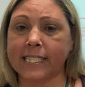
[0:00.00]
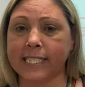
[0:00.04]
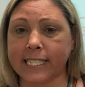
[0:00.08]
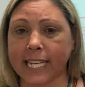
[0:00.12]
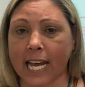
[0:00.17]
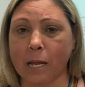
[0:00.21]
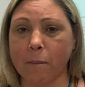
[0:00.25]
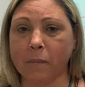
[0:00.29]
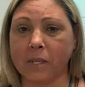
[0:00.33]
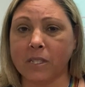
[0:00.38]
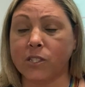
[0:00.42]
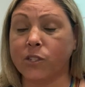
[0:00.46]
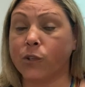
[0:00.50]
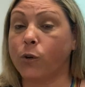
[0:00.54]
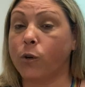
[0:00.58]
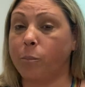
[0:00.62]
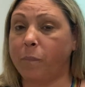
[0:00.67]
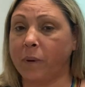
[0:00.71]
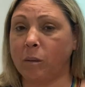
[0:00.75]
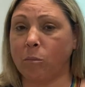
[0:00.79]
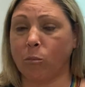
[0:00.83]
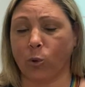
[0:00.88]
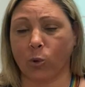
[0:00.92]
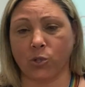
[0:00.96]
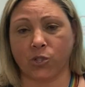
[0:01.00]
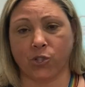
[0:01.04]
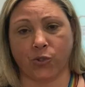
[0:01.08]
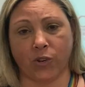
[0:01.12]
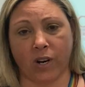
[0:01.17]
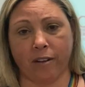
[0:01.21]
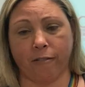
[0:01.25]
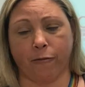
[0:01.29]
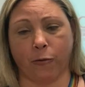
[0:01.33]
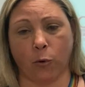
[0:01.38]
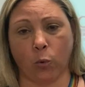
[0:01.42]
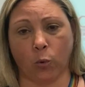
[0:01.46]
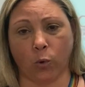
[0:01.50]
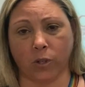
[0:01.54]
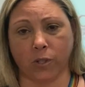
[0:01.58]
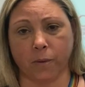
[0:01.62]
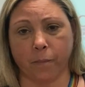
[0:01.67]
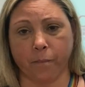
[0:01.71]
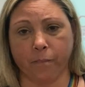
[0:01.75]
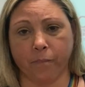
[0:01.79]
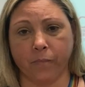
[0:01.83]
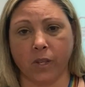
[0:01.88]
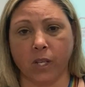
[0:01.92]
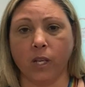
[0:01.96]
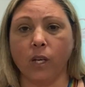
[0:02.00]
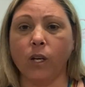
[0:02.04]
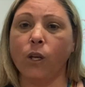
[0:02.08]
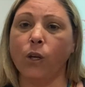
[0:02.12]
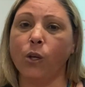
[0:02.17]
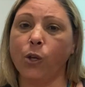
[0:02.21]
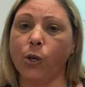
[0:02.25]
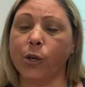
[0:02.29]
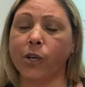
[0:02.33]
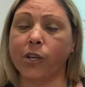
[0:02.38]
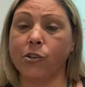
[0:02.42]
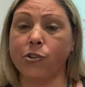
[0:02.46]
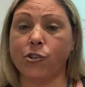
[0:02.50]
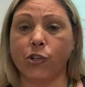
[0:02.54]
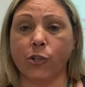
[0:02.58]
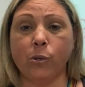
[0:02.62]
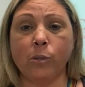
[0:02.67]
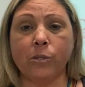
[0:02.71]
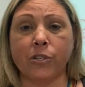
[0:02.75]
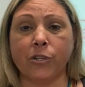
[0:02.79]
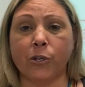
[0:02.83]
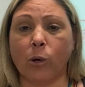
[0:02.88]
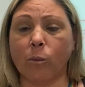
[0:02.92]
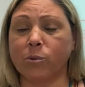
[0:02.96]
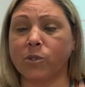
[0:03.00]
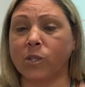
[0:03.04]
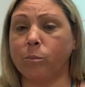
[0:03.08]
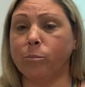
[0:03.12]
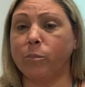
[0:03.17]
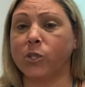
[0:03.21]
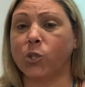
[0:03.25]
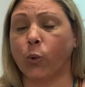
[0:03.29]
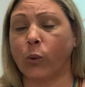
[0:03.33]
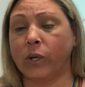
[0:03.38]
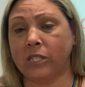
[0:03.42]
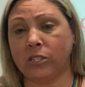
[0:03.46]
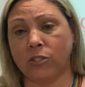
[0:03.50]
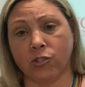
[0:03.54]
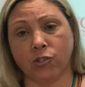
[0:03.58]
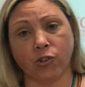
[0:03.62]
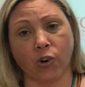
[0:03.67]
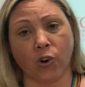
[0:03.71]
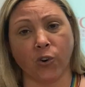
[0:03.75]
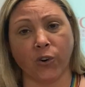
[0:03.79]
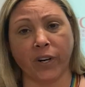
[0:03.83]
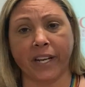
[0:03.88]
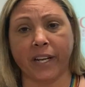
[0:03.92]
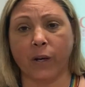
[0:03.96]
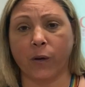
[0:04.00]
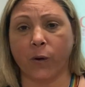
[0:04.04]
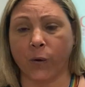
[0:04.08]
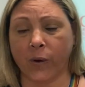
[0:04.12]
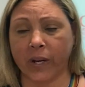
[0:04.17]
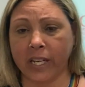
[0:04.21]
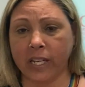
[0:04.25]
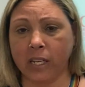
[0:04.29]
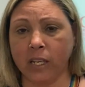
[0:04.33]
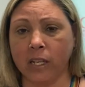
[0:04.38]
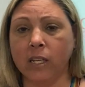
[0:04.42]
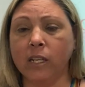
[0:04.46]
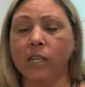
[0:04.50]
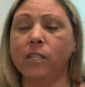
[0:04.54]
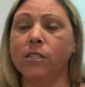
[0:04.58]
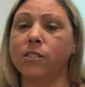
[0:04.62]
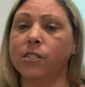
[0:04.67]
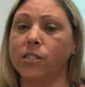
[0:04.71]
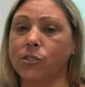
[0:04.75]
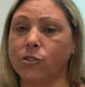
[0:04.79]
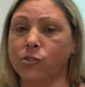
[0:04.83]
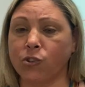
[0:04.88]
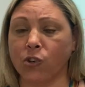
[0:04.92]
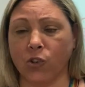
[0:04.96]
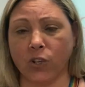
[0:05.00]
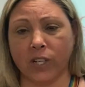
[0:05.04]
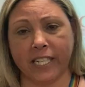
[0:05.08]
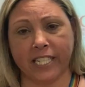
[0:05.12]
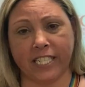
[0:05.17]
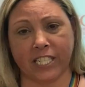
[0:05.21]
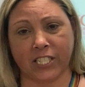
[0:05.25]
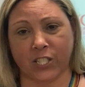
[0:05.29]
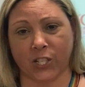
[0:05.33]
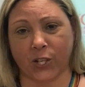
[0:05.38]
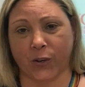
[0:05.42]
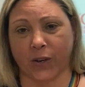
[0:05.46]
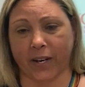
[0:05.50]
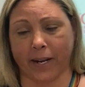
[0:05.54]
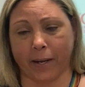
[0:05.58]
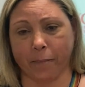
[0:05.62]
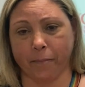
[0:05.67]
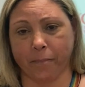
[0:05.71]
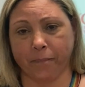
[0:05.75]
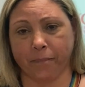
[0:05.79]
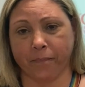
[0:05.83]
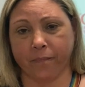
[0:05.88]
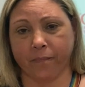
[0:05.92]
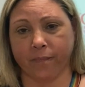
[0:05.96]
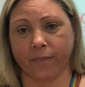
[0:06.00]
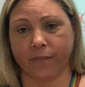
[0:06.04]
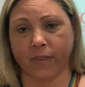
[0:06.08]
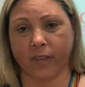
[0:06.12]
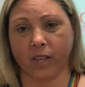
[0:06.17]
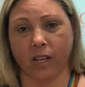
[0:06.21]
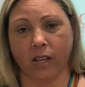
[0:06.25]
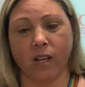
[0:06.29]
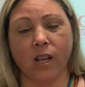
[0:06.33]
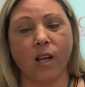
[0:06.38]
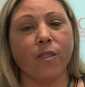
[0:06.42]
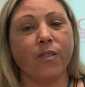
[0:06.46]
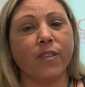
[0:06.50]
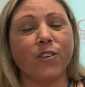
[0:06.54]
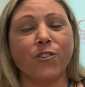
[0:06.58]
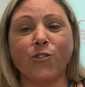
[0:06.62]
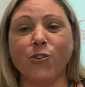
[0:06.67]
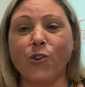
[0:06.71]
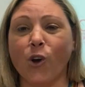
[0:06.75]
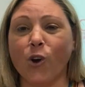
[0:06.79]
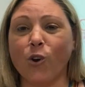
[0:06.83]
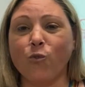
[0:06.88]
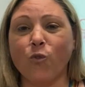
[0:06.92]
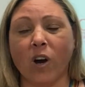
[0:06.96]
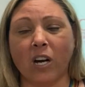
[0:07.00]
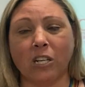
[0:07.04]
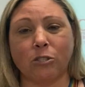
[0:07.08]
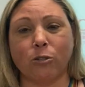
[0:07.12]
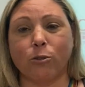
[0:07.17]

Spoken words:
statements are a bit more straightforward. You can choose an option between strongly agree to strongly disagree. There's no right